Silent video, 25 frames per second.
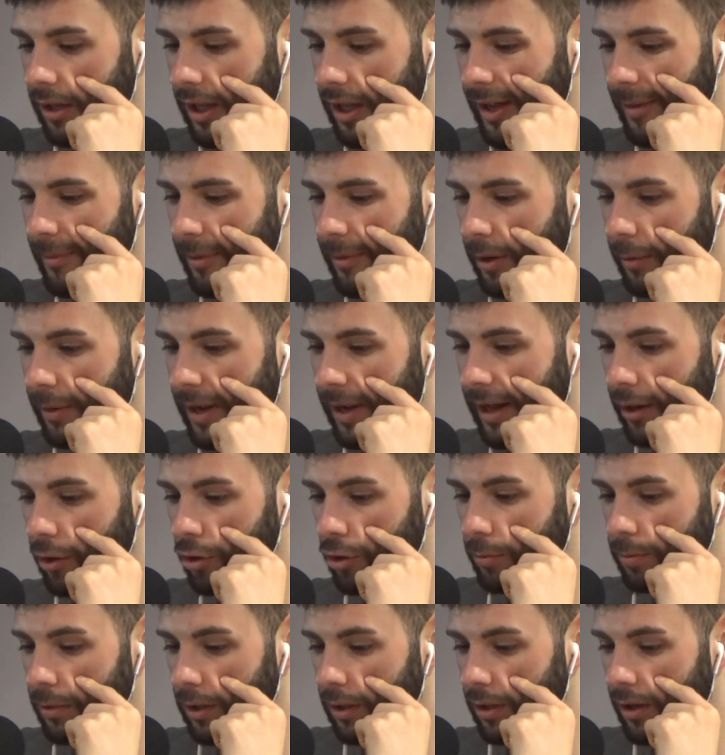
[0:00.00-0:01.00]
I know he had a
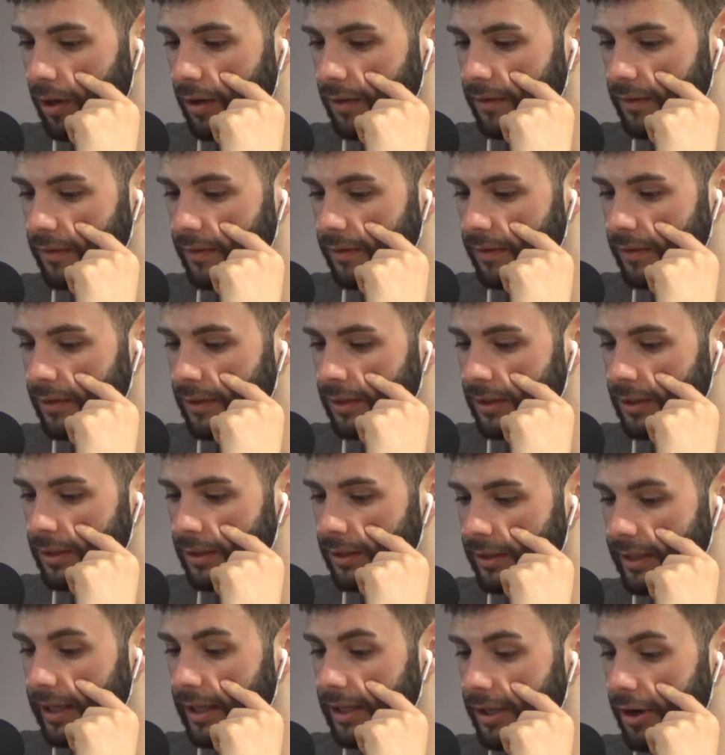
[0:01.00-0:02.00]
couple of losses.
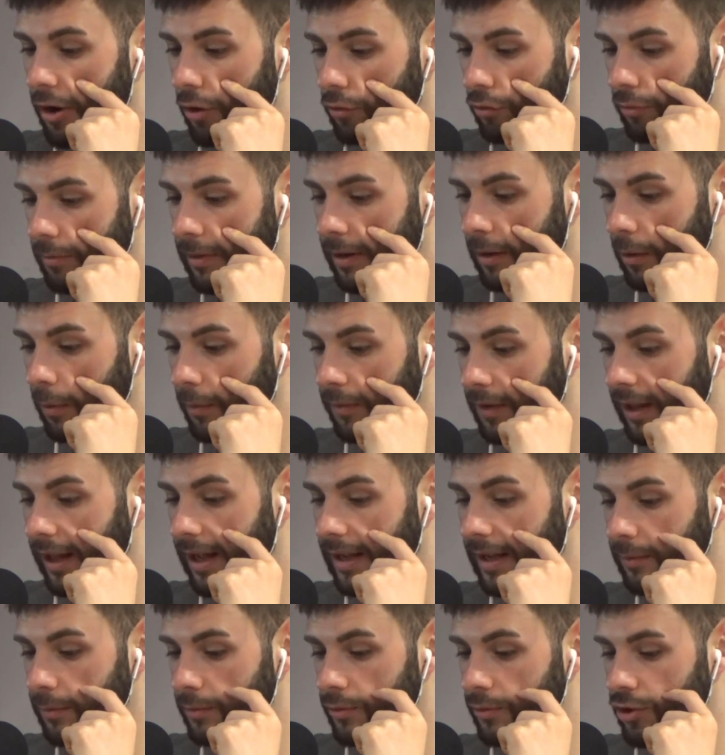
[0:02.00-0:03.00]
Yeah, Yoel Romero was the
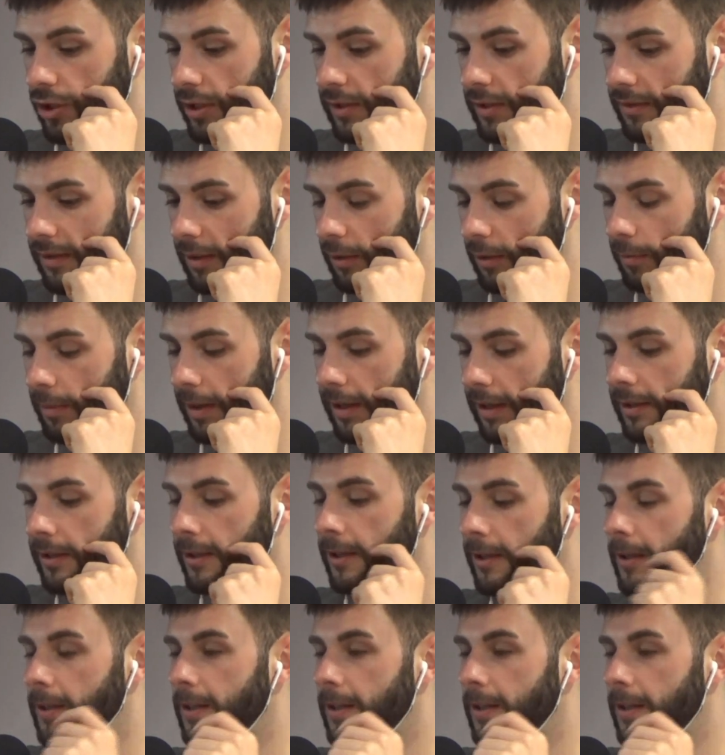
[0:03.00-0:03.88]
last one. Jesus, that was bad.